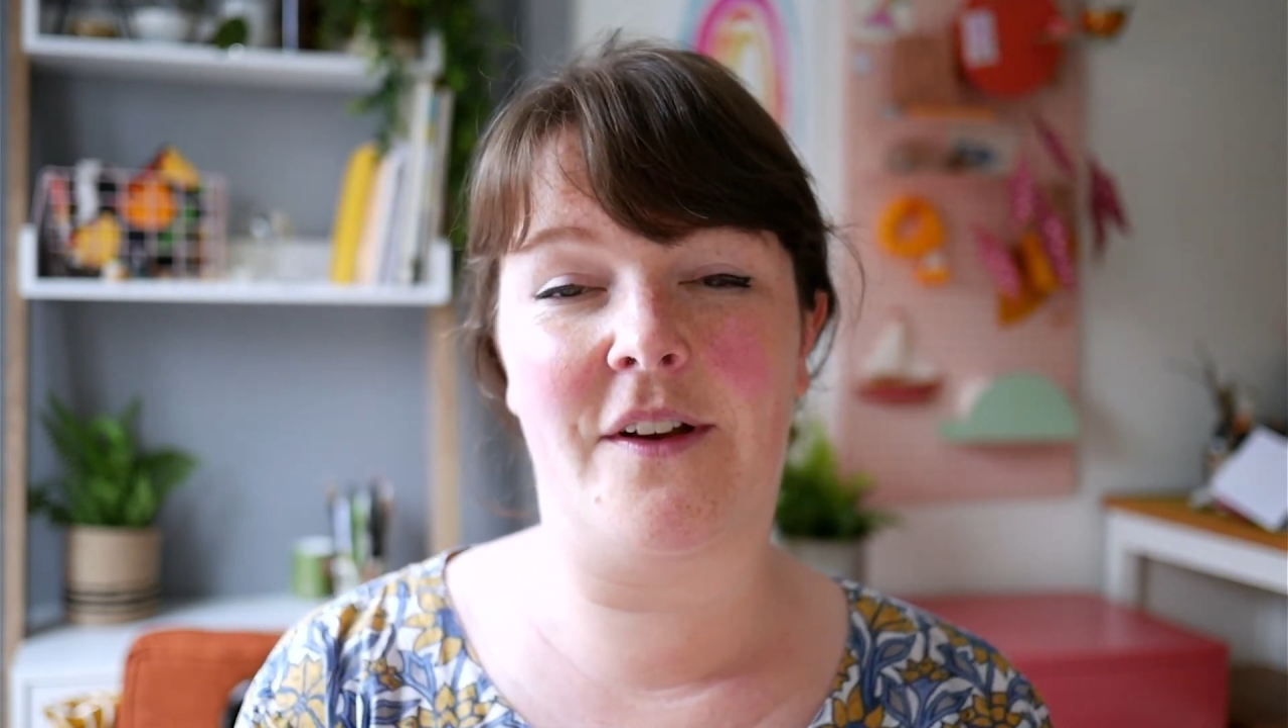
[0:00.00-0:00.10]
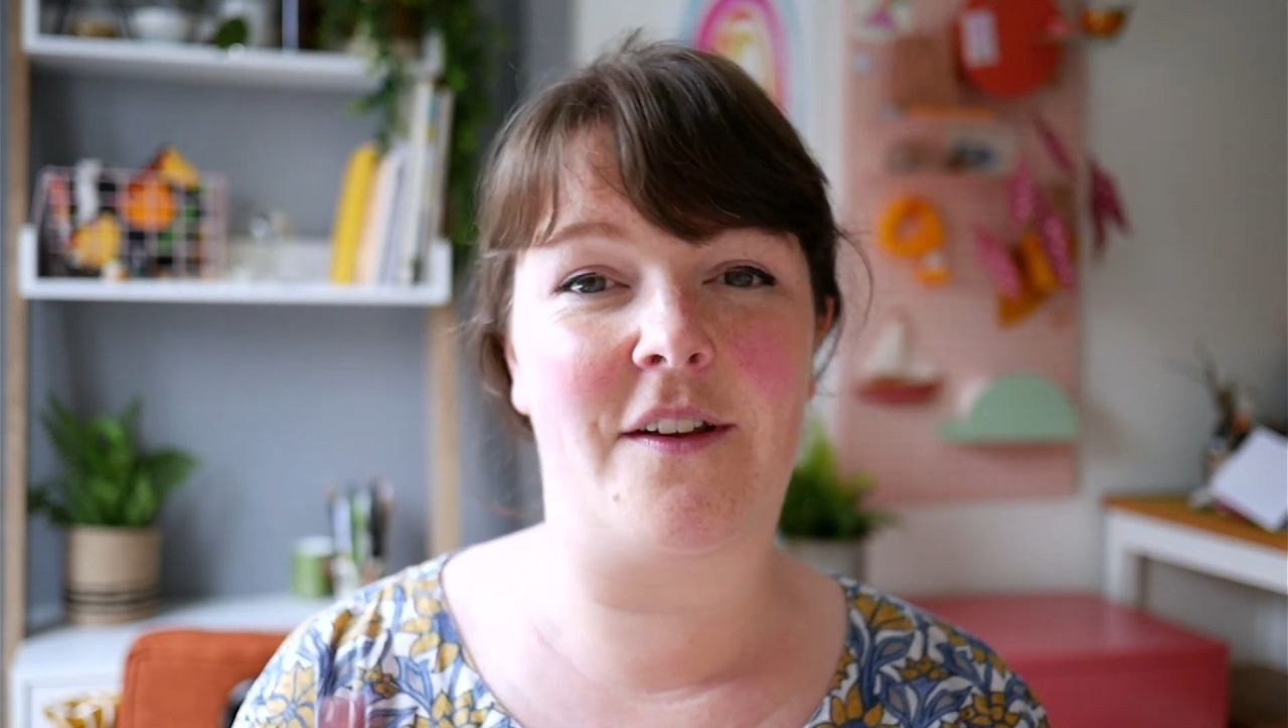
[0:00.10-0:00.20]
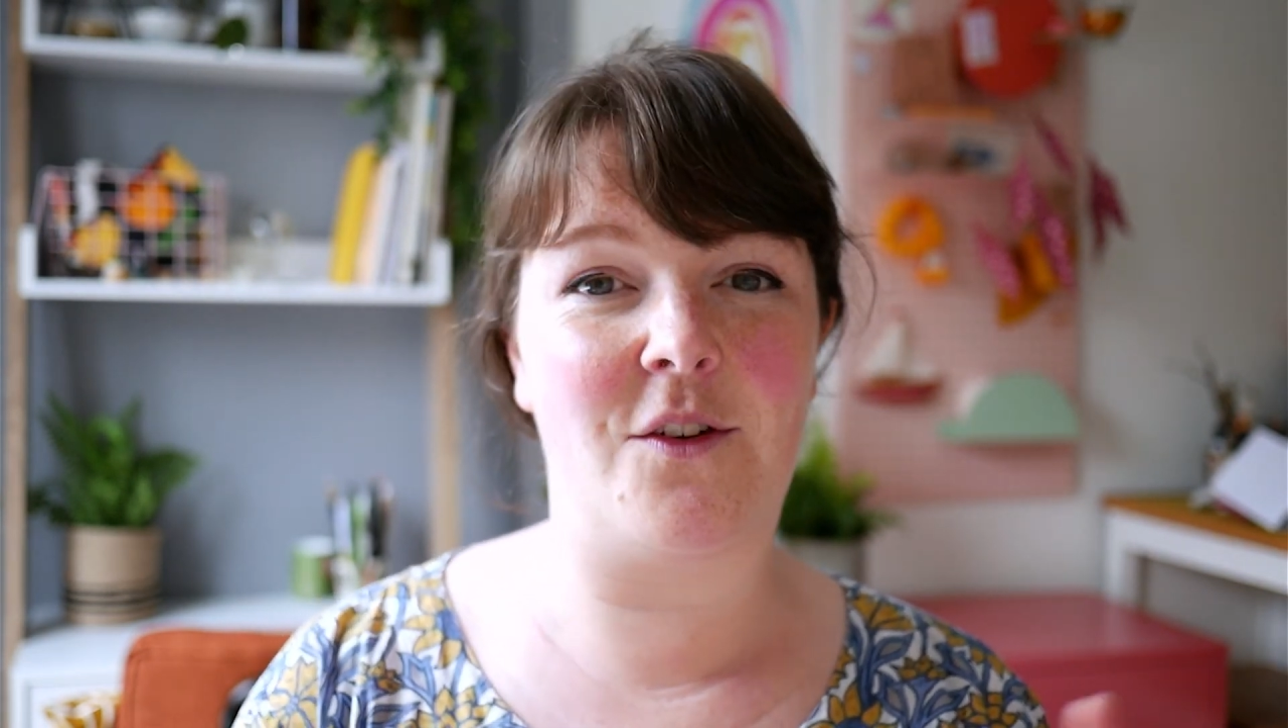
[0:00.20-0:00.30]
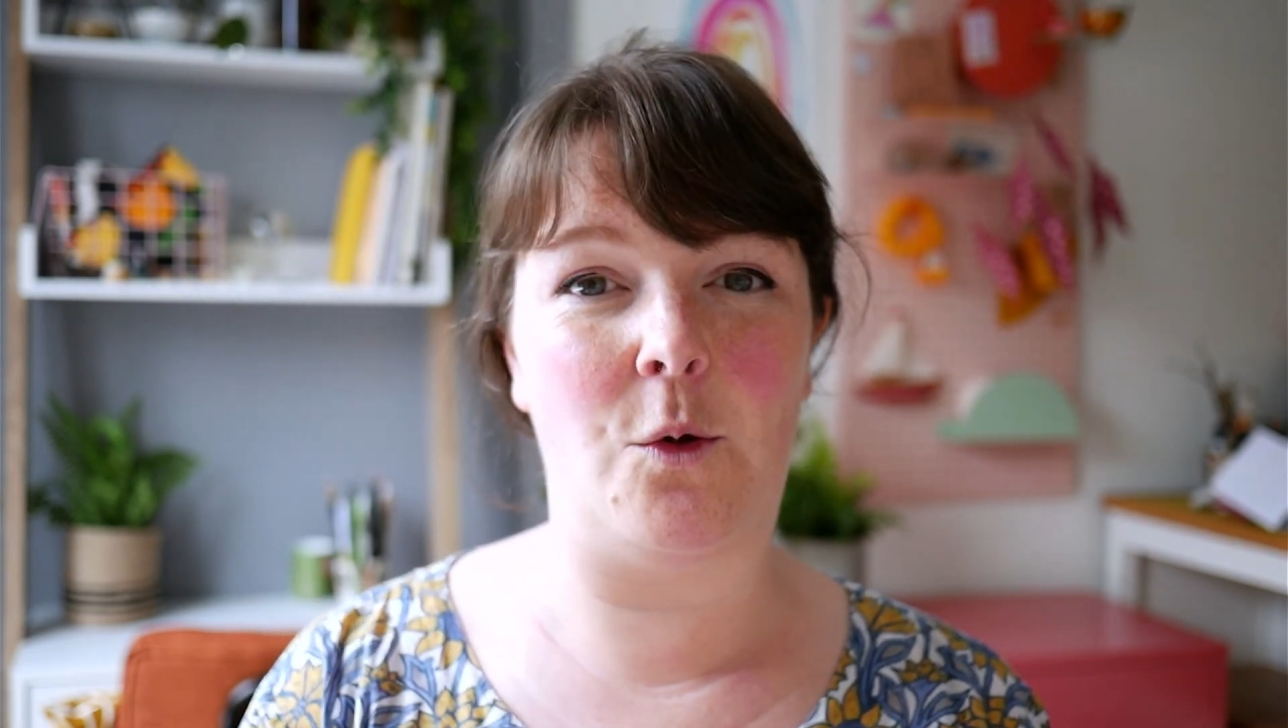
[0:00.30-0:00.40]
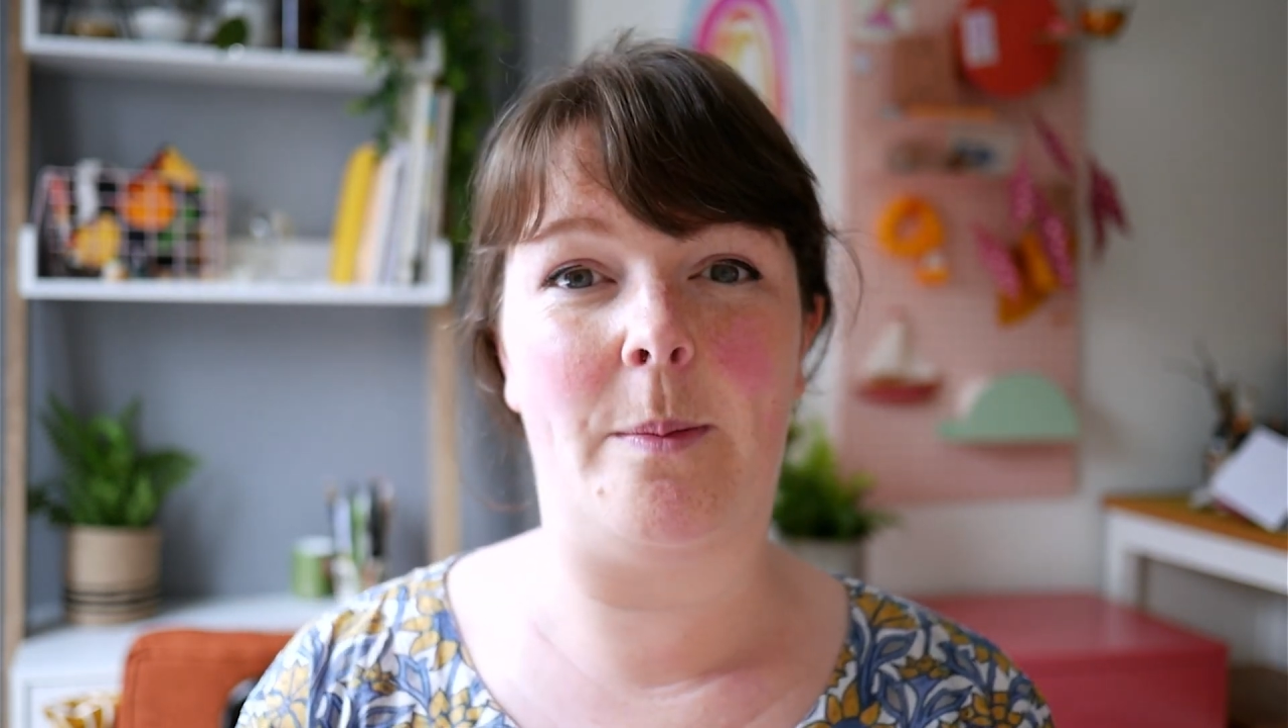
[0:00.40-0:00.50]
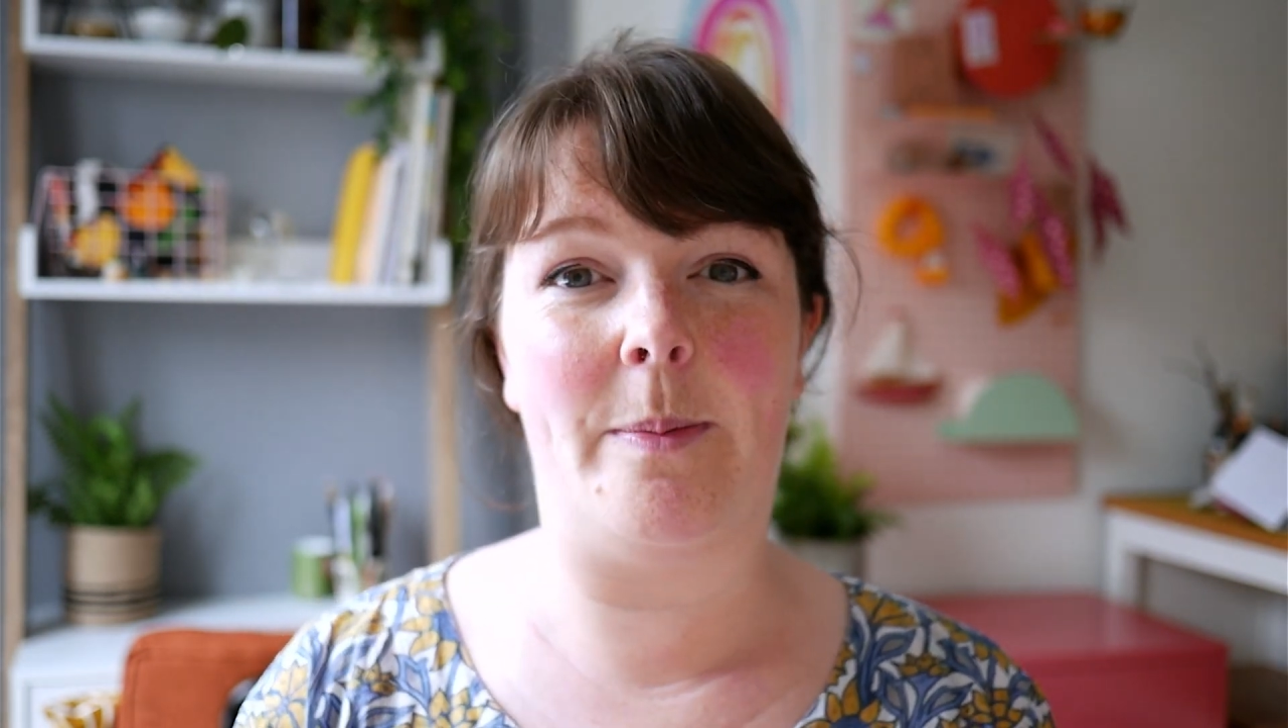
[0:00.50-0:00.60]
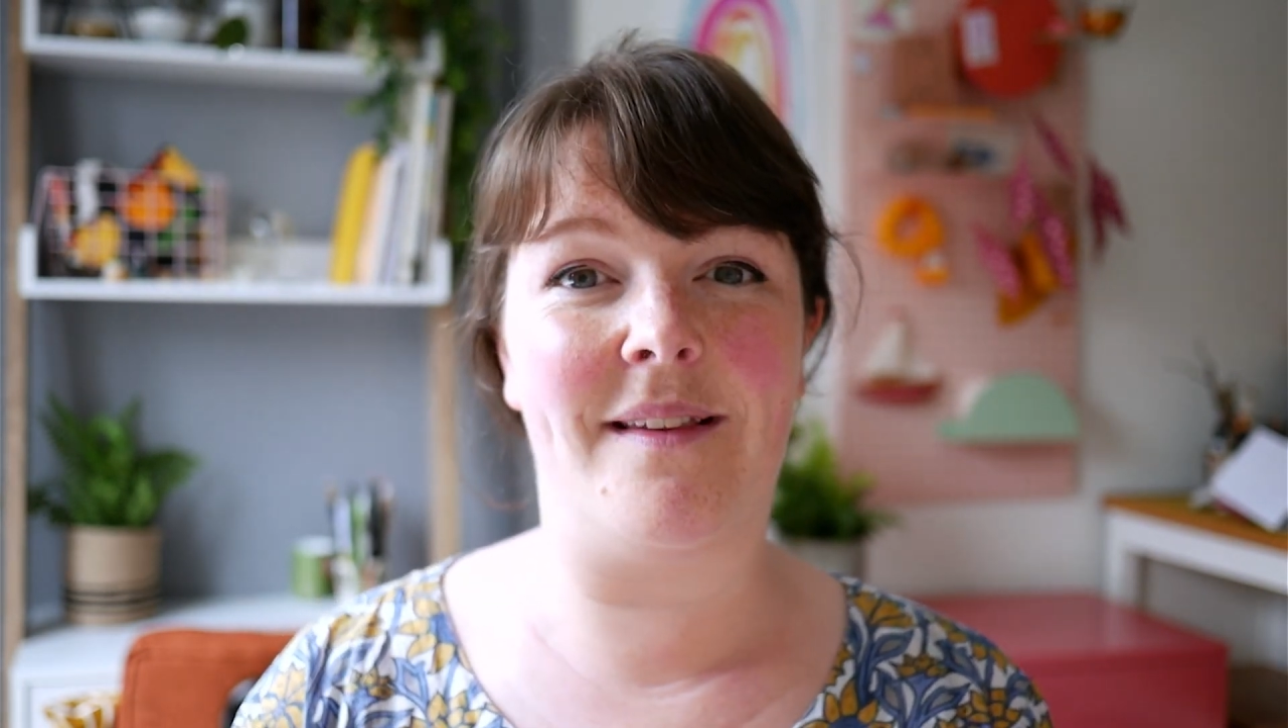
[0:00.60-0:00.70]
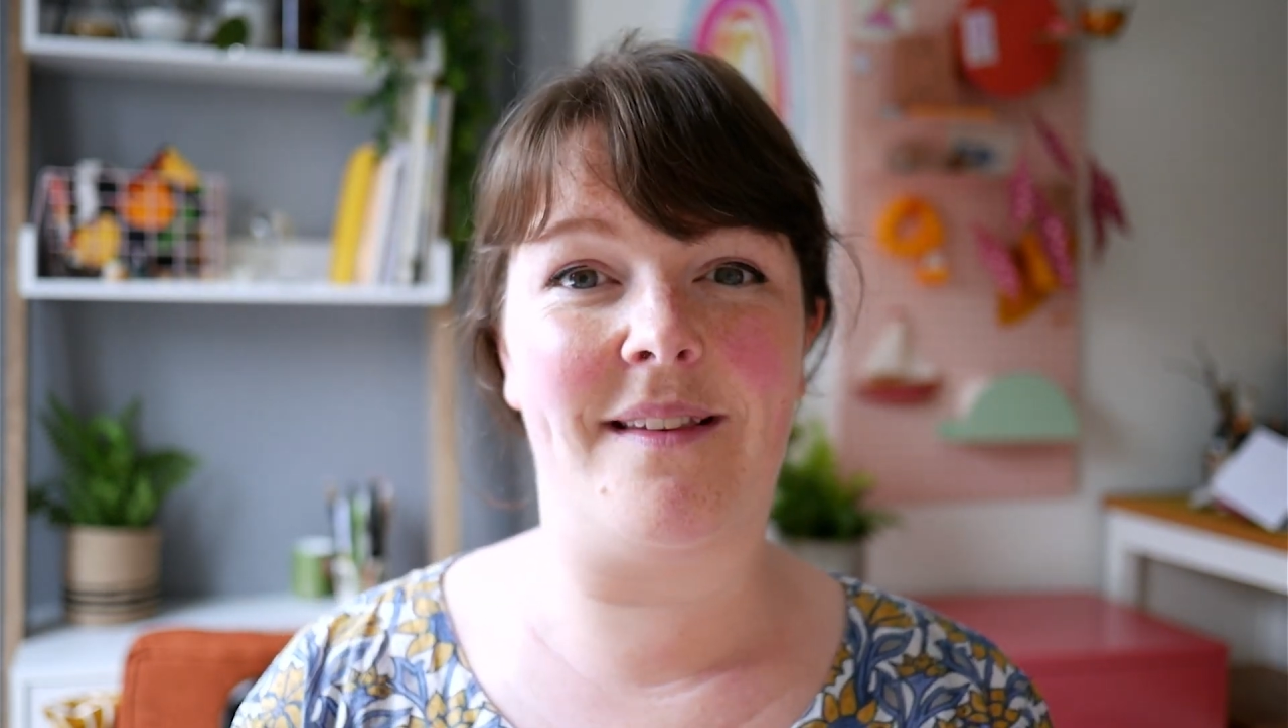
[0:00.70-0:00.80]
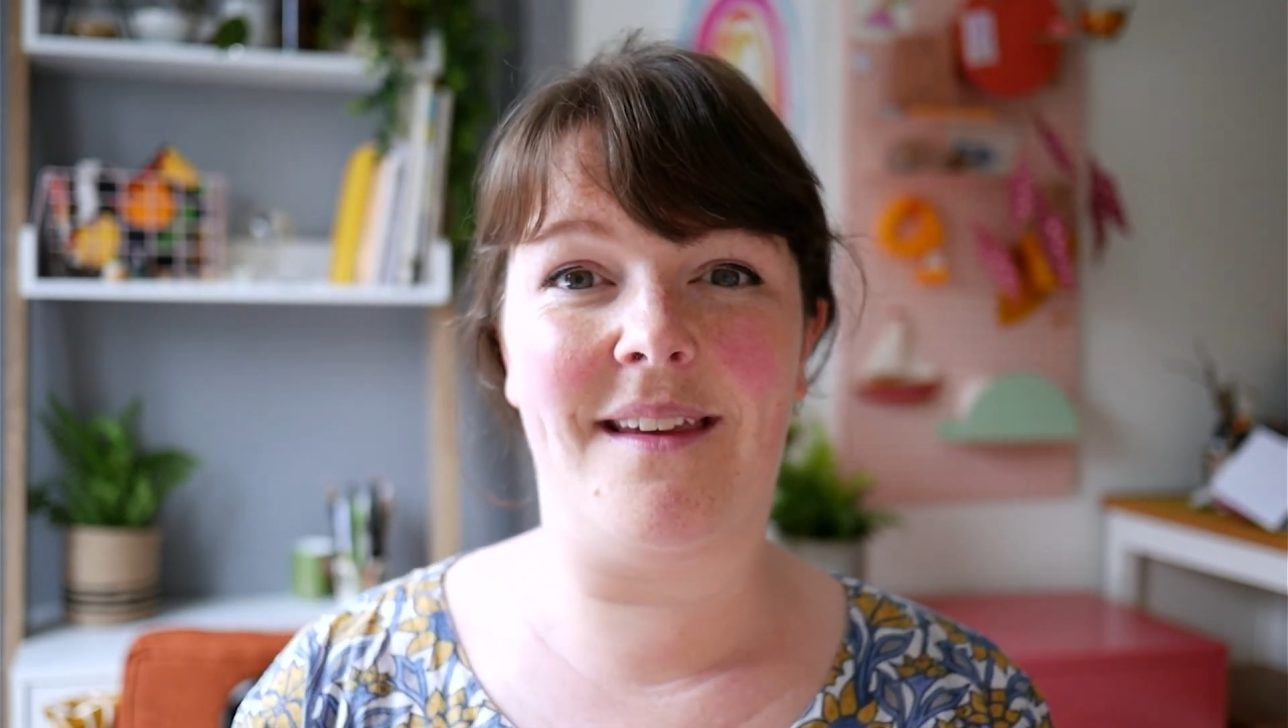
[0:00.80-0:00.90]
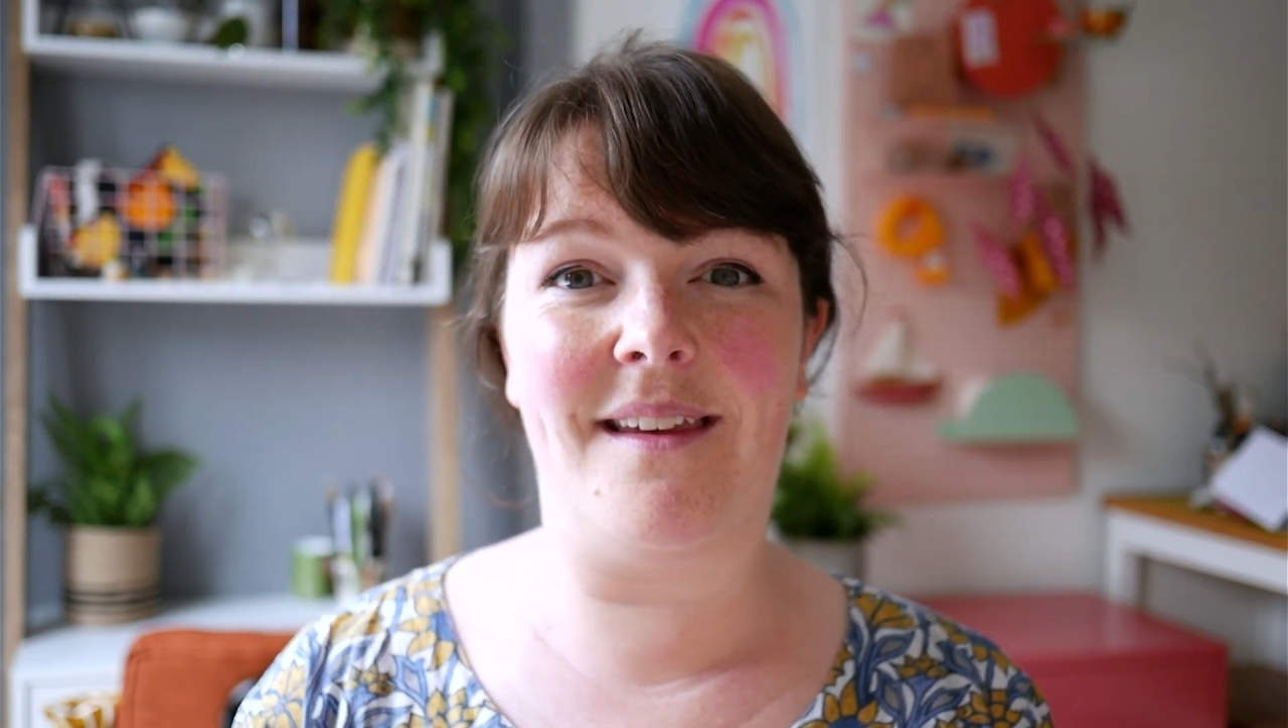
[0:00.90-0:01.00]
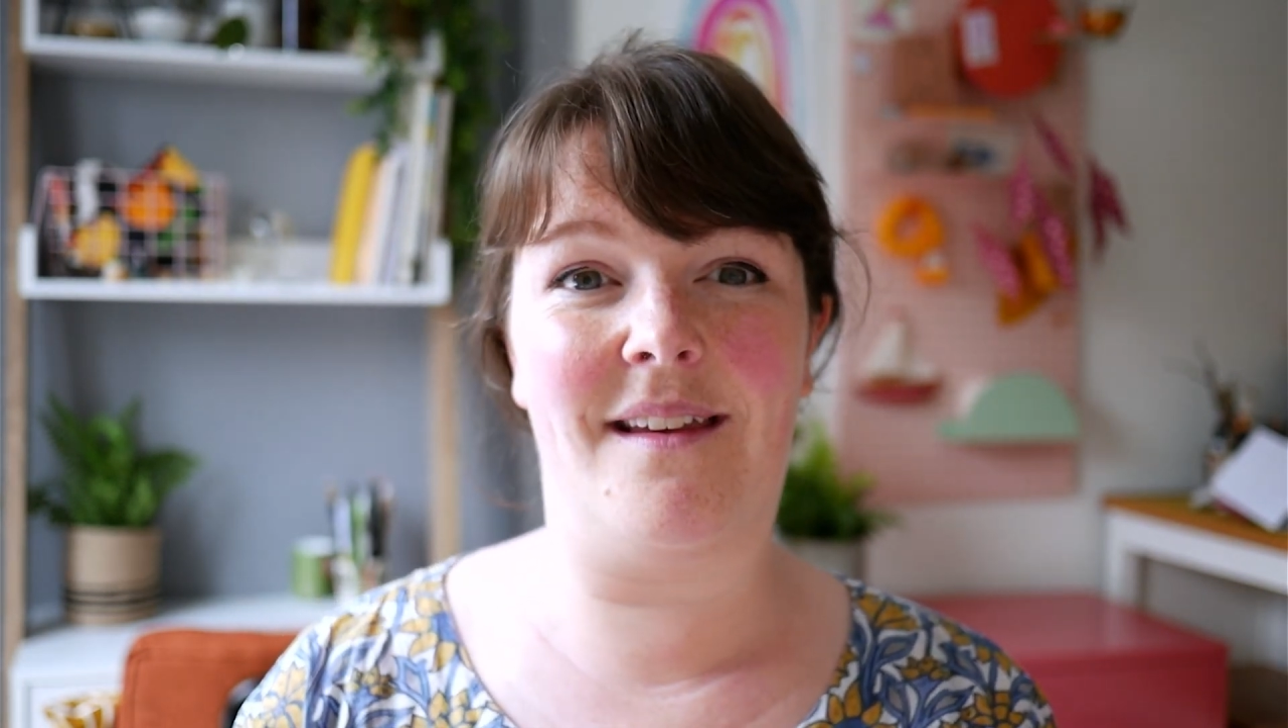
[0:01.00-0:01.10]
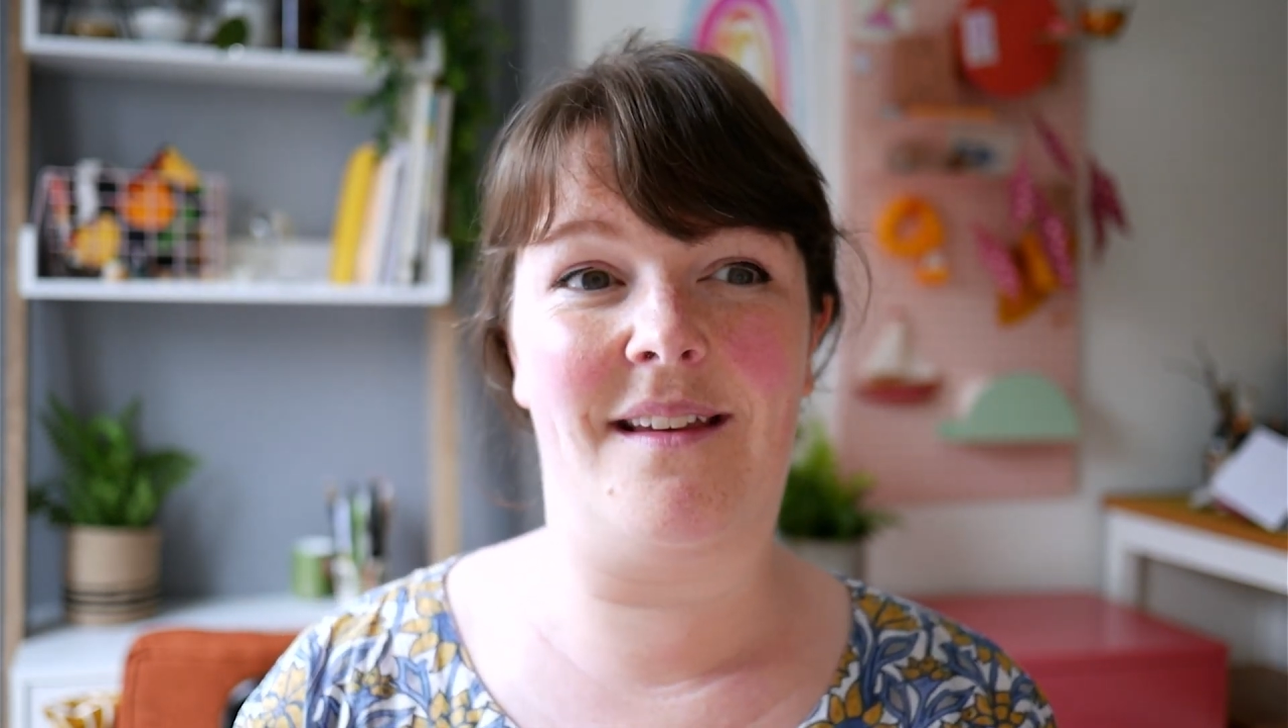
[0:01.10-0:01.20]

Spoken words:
Is it too busy?